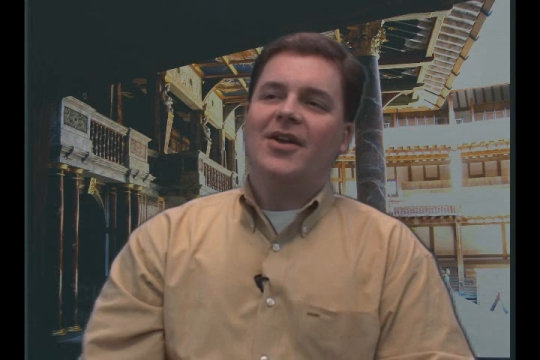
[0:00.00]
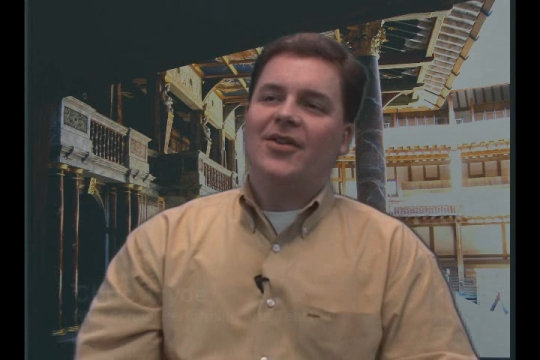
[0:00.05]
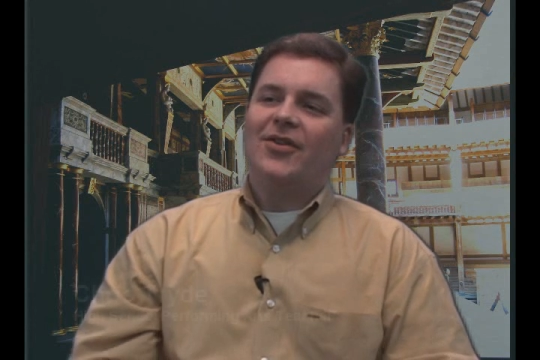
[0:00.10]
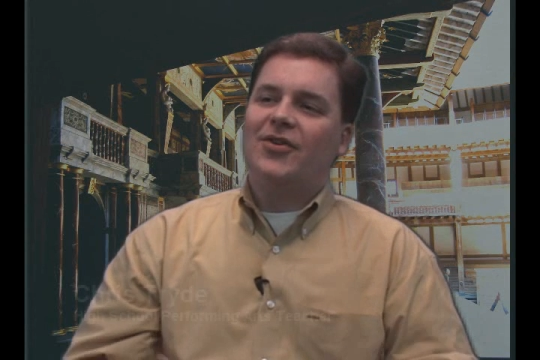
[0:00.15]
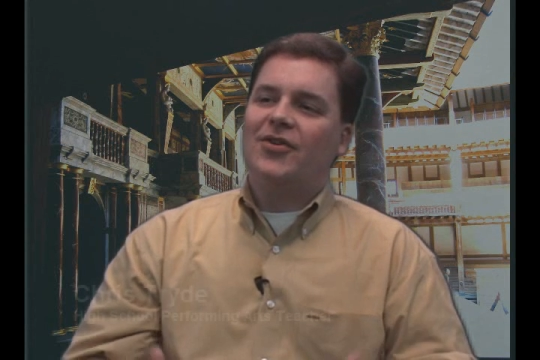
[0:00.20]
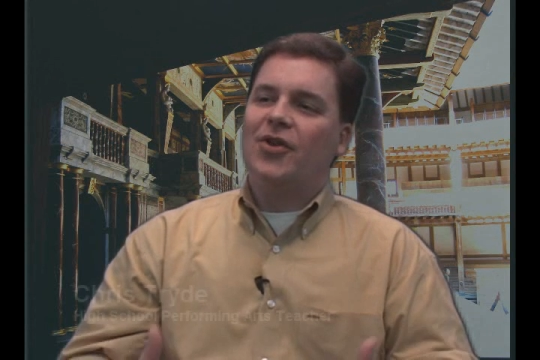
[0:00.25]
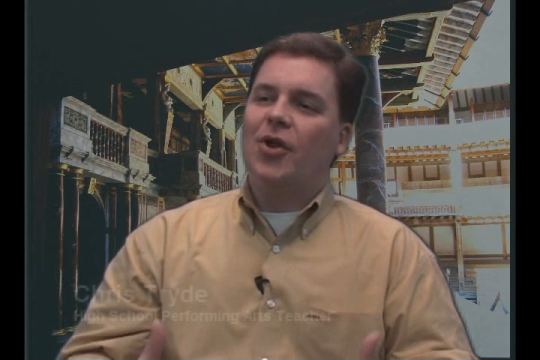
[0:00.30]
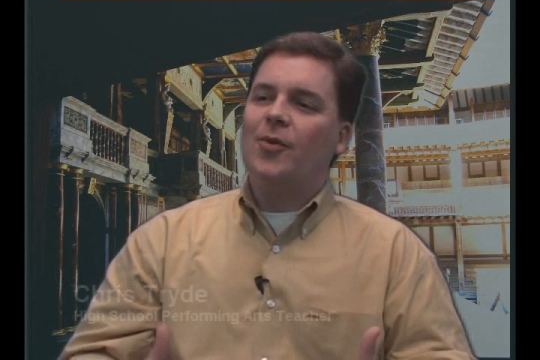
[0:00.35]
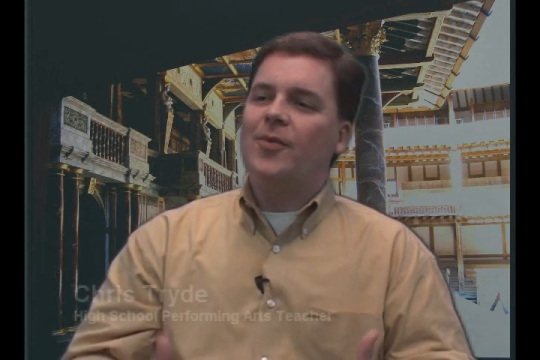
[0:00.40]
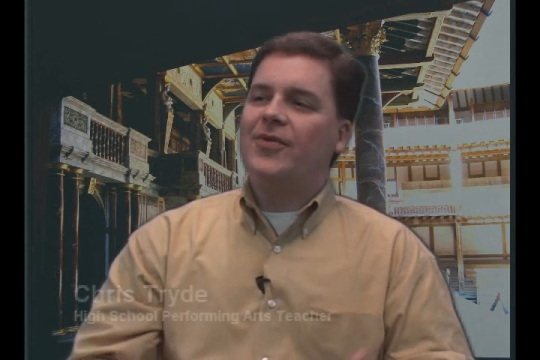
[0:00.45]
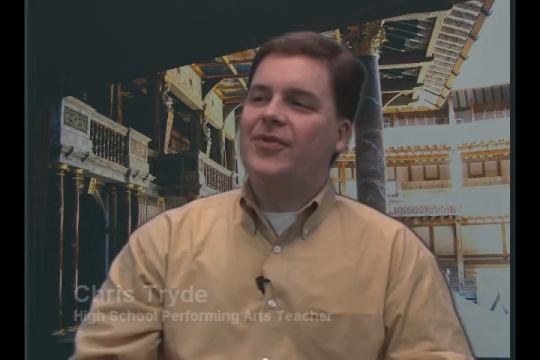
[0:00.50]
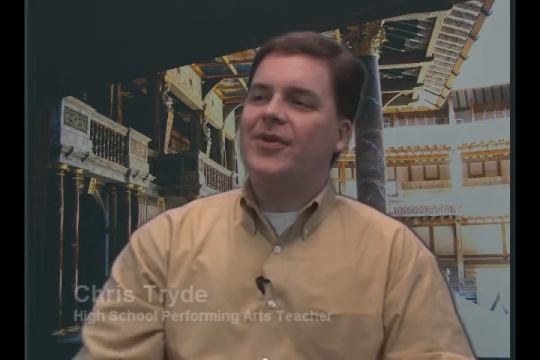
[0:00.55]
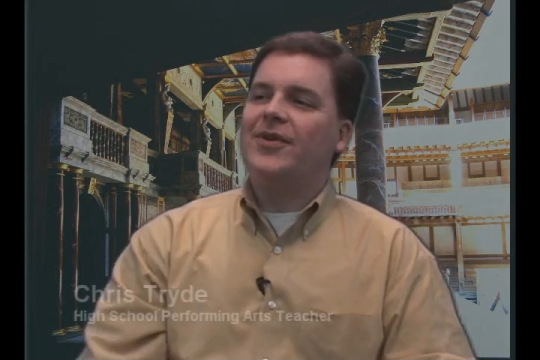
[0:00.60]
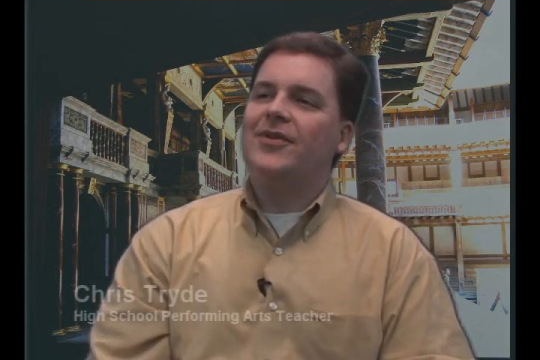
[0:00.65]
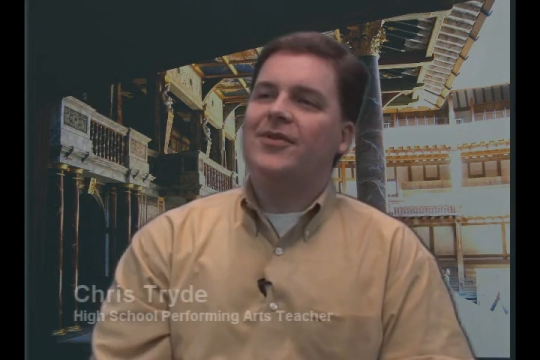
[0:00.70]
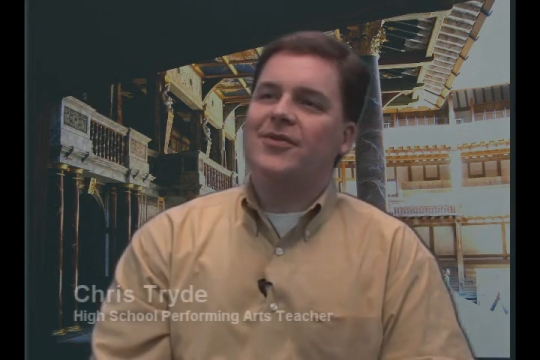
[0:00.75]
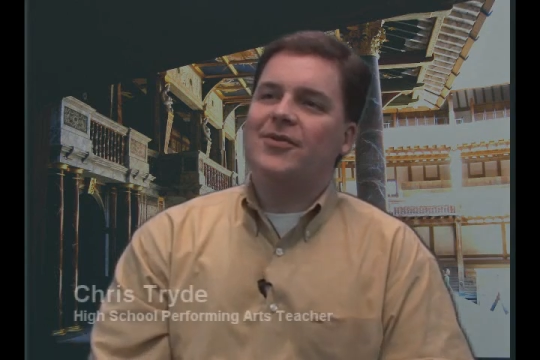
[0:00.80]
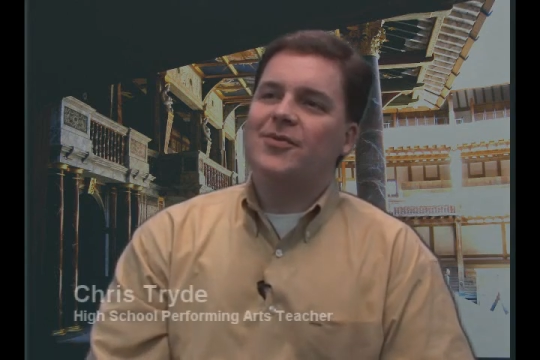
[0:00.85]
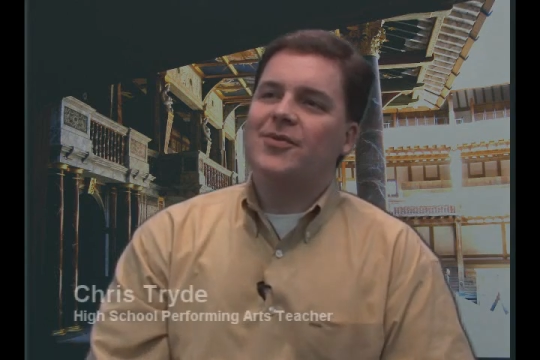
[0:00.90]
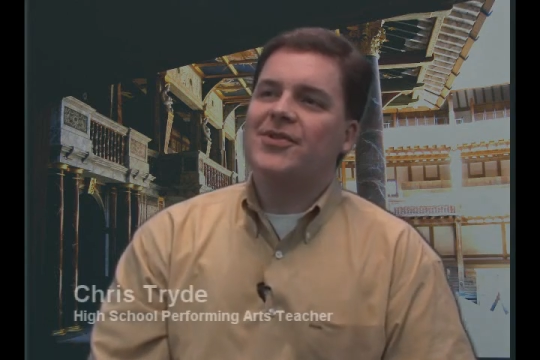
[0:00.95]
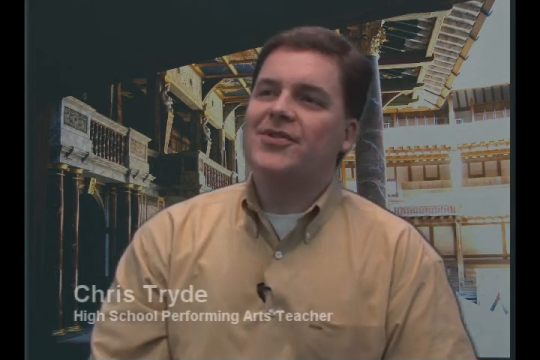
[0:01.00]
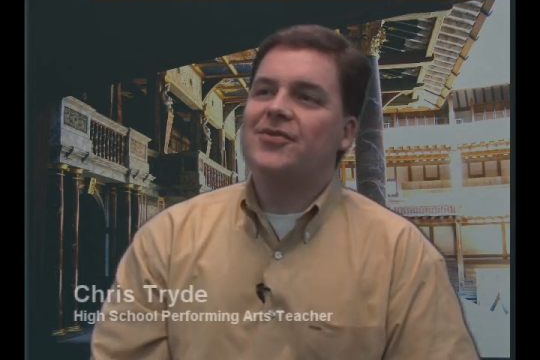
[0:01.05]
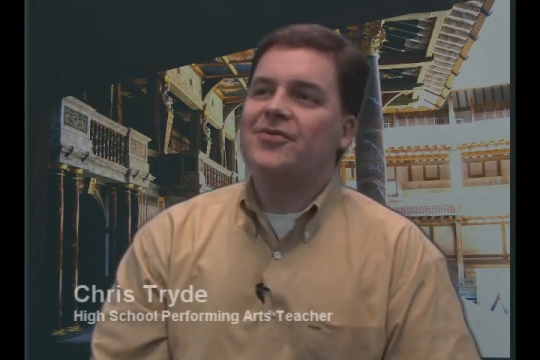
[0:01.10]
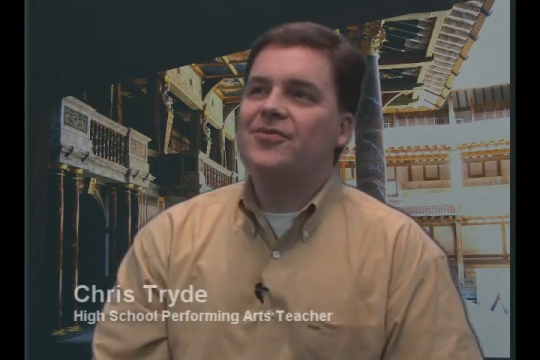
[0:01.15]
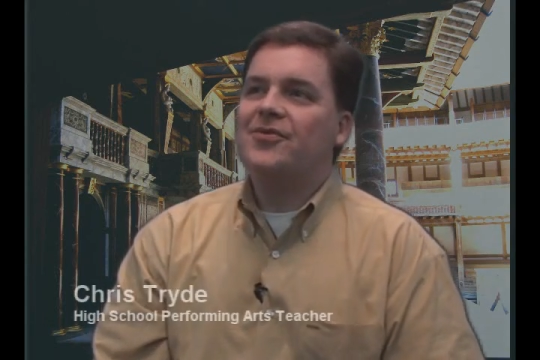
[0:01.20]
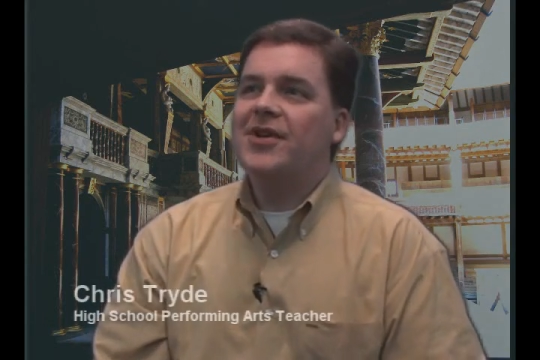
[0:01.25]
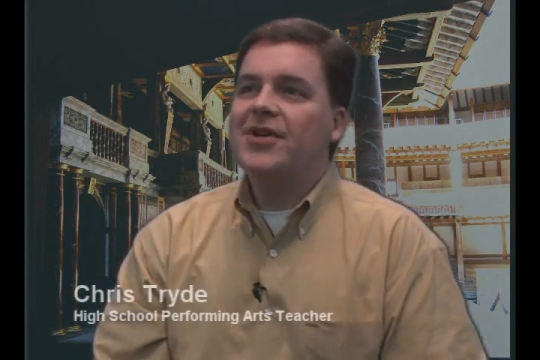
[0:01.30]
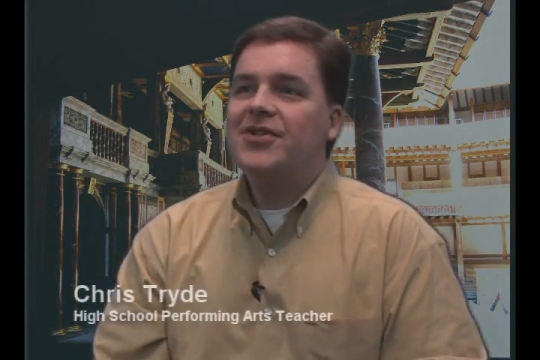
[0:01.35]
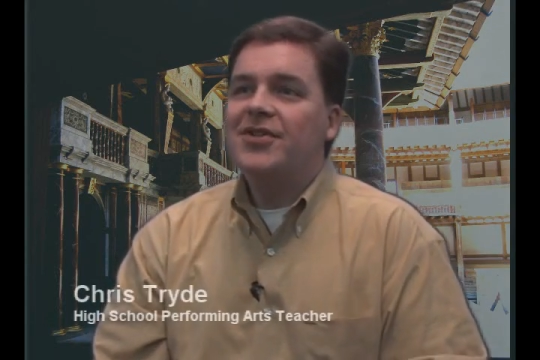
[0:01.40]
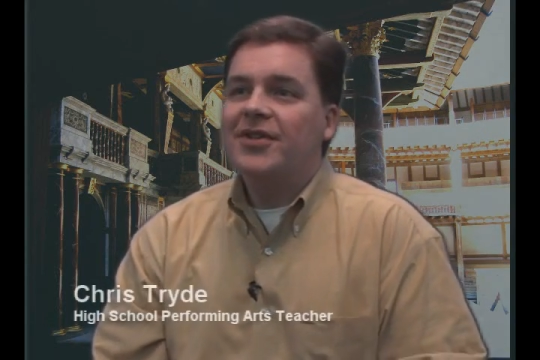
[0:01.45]
The Globe Theatre was
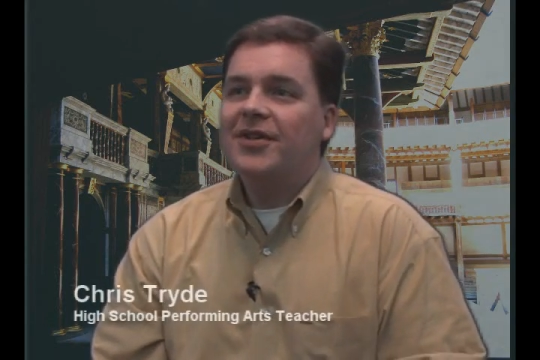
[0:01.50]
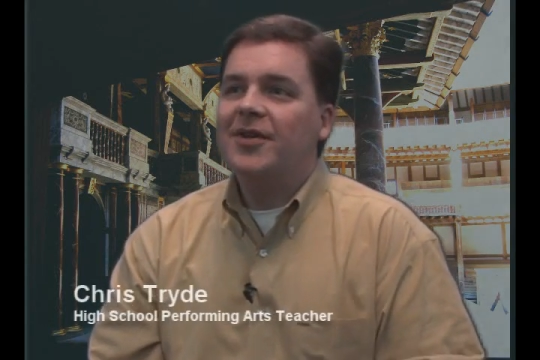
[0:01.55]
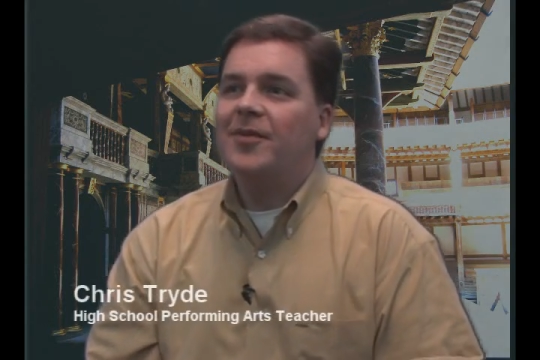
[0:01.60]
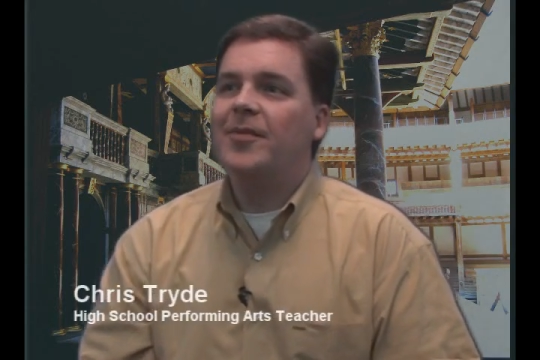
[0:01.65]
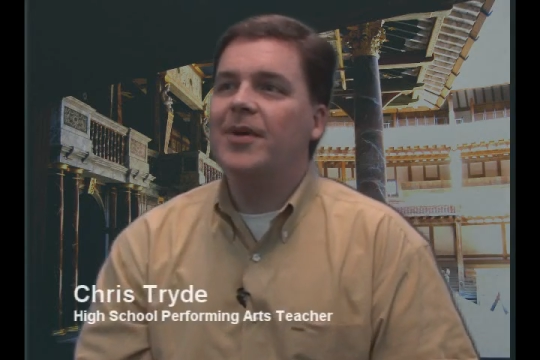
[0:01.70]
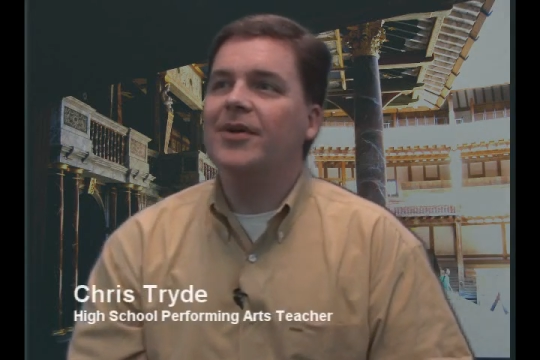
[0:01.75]
originally